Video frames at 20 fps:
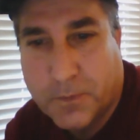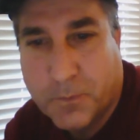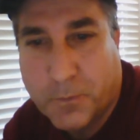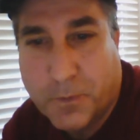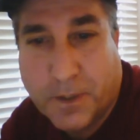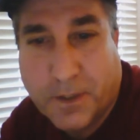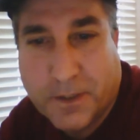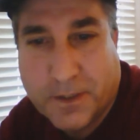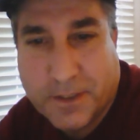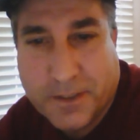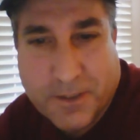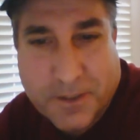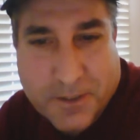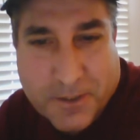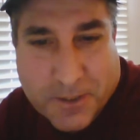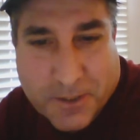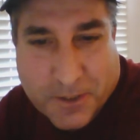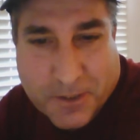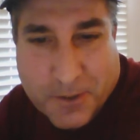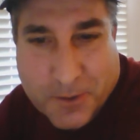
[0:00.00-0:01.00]
Well, here's
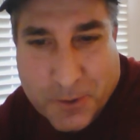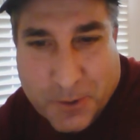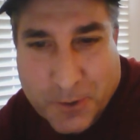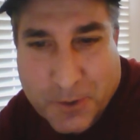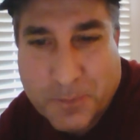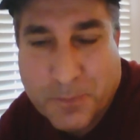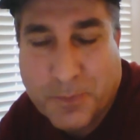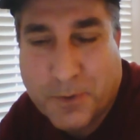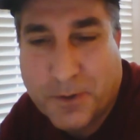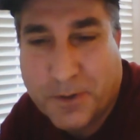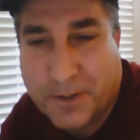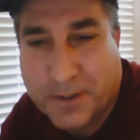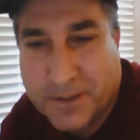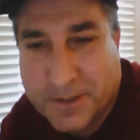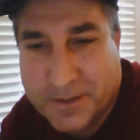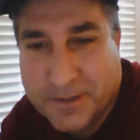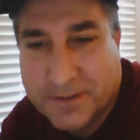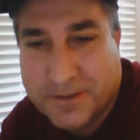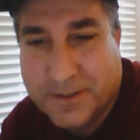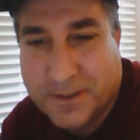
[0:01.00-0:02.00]
the good
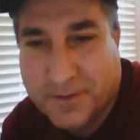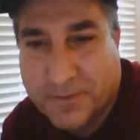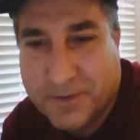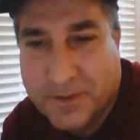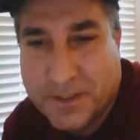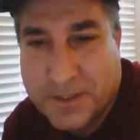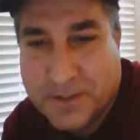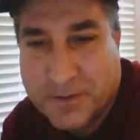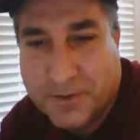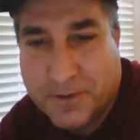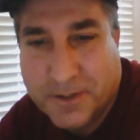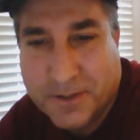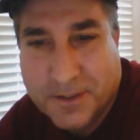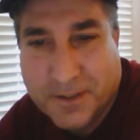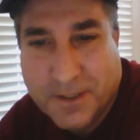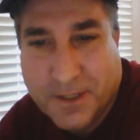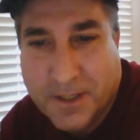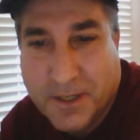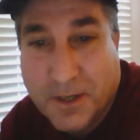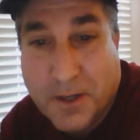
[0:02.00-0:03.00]
part of this story.
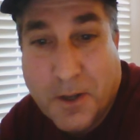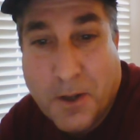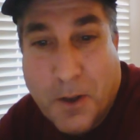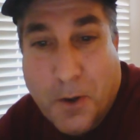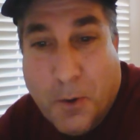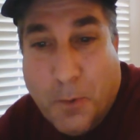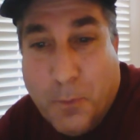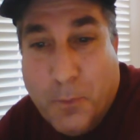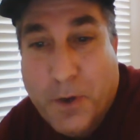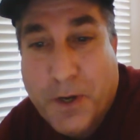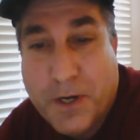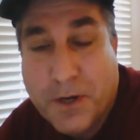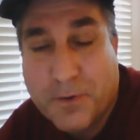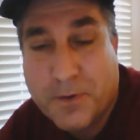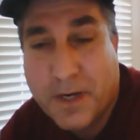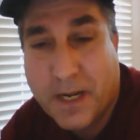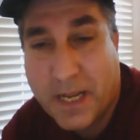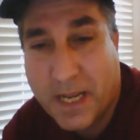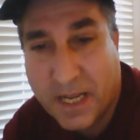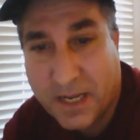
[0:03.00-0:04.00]
We
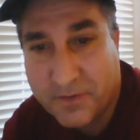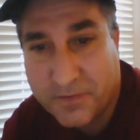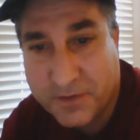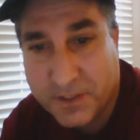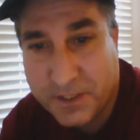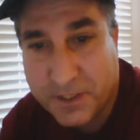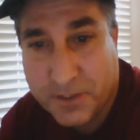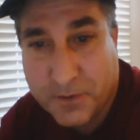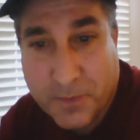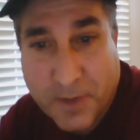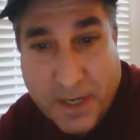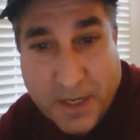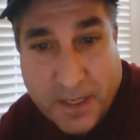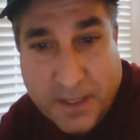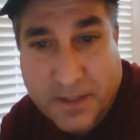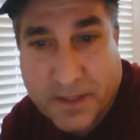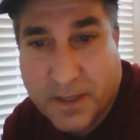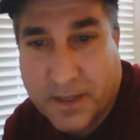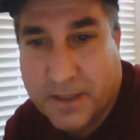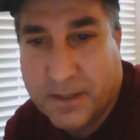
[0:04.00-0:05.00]
don't have to do
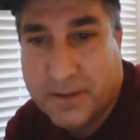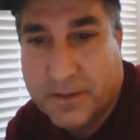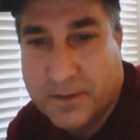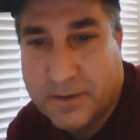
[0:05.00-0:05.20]
anything.